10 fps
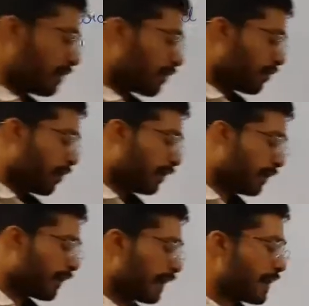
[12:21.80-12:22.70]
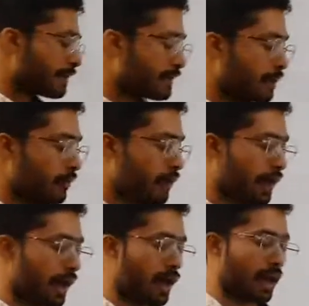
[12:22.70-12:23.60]
copper and silver
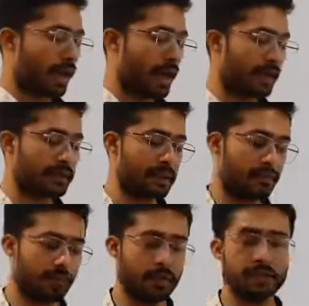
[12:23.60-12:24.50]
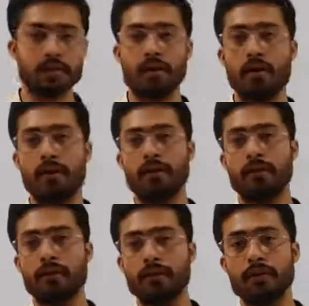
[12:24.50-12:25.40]
are examples of
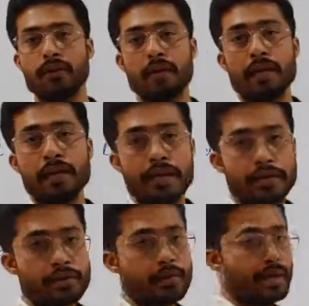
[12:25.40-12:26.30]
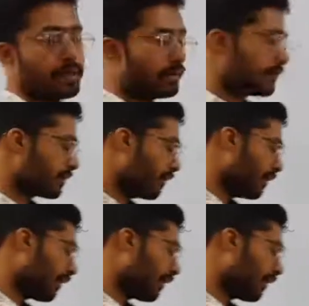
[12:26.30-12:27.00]
good insulators or